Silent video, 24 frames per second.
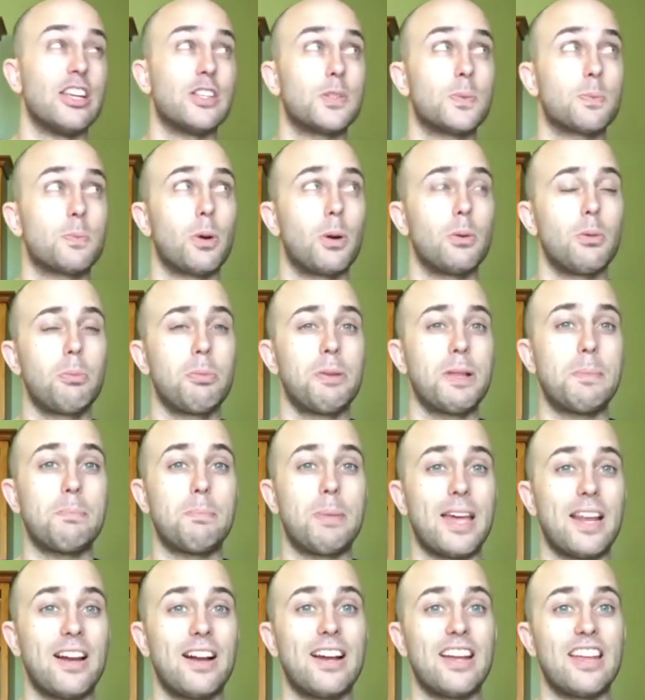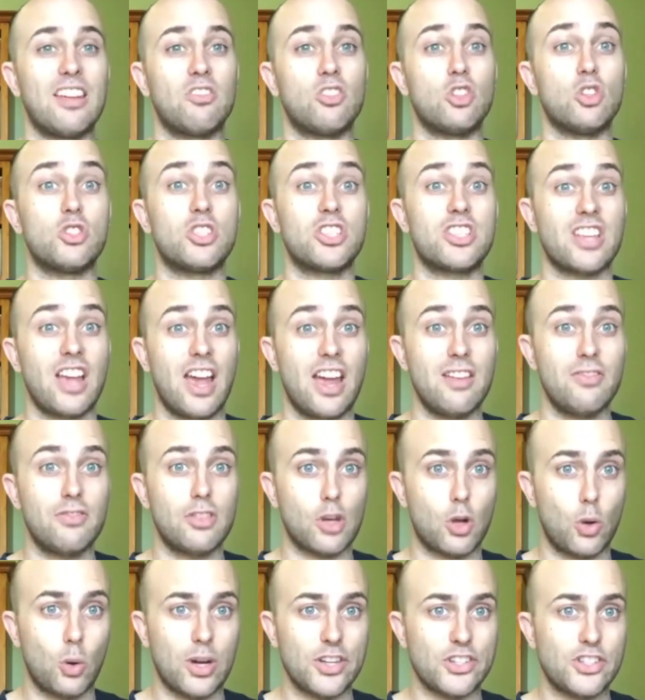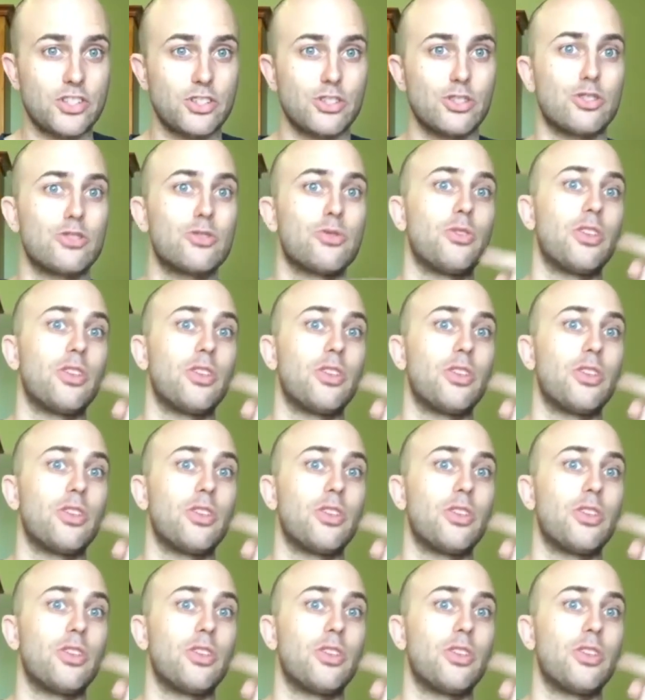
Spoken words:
It's probably better if you save the questions